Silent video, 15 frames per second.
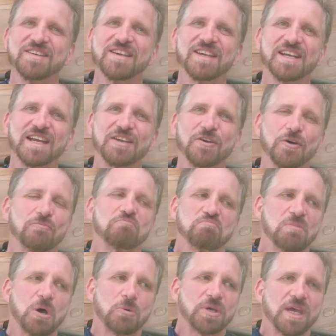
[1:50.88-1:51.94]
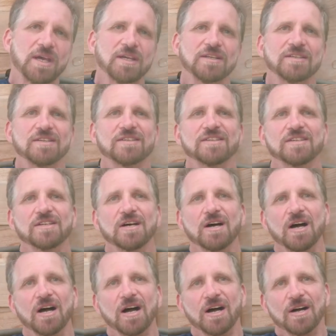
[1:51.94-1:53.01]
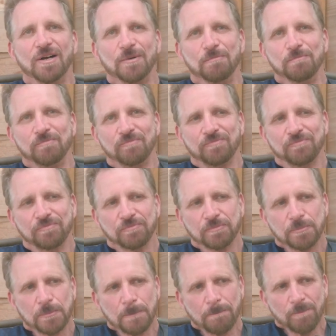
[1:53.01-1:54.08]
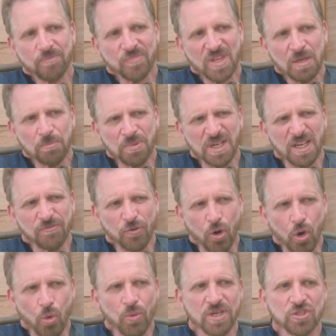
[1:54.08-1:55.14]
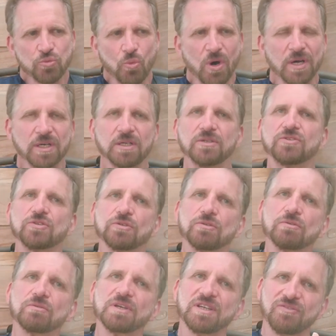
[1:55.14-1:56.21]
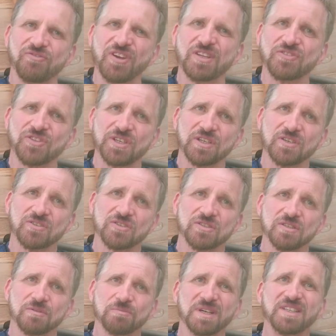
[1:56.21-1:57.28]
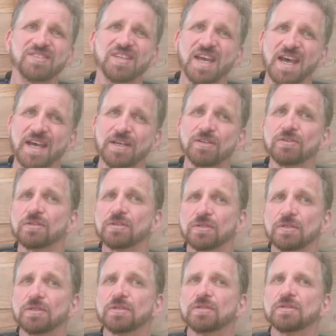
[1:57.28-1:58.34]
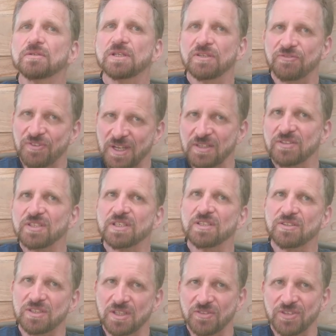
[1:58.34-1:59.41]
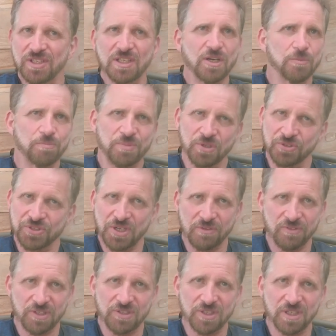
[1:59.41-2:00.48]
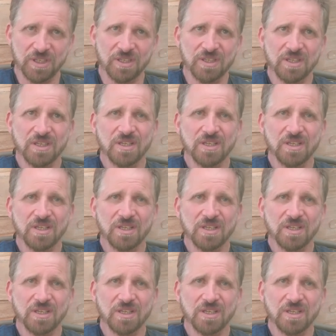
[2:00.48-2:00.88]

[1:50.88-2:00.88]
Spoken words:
And I go, okay. But I've always wanted to invent things. My dad invented and did things, built everything.